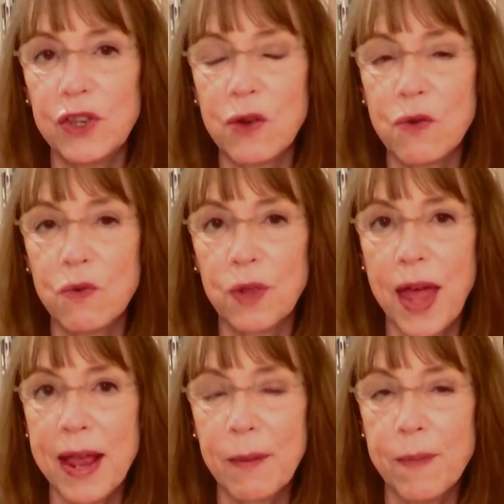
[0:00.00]
so,
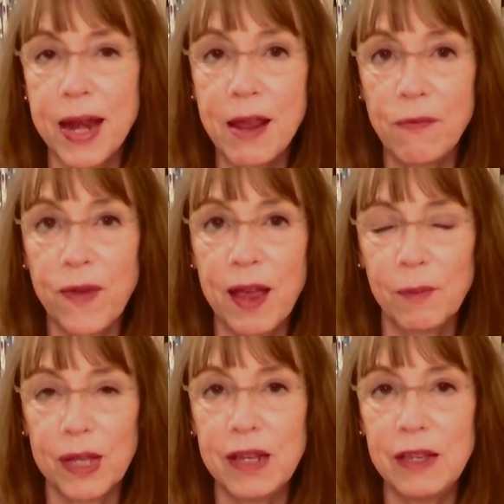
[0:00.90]
like many
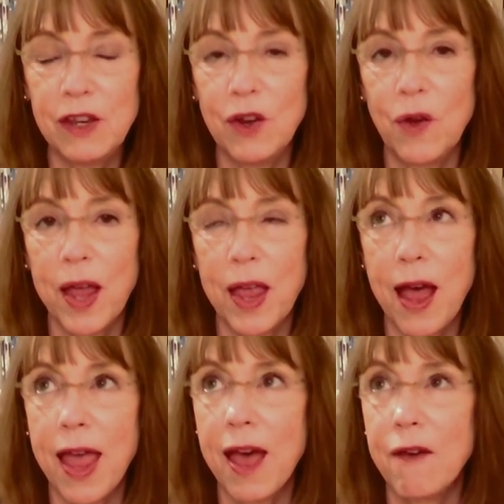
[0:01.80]
families, you know, I,
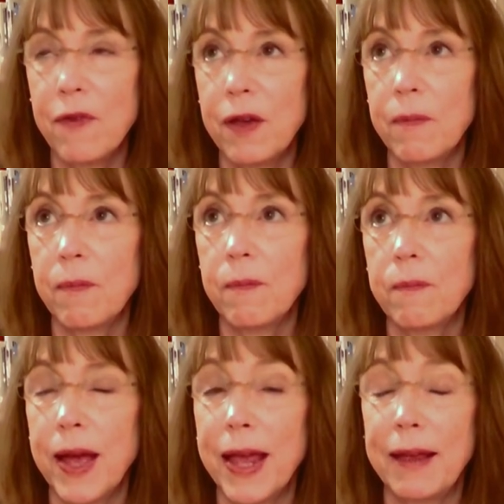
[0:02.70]
I have a,
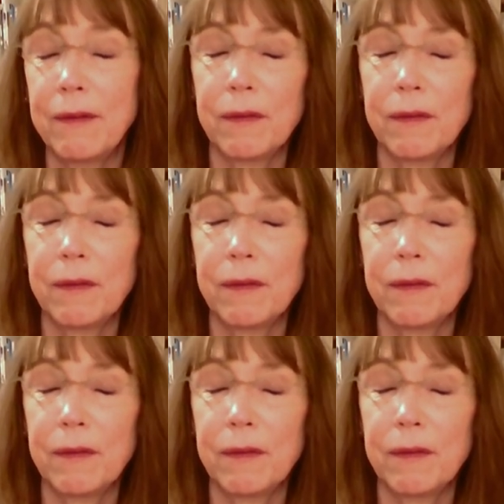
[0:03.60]
my,